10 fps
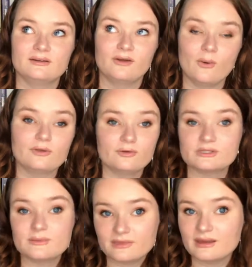going through
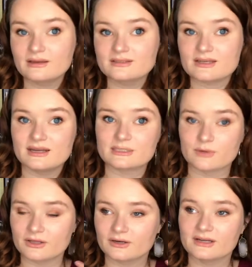some things and his
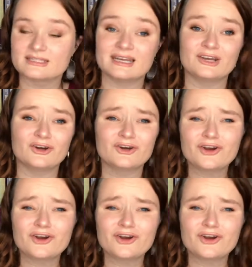brother is getting a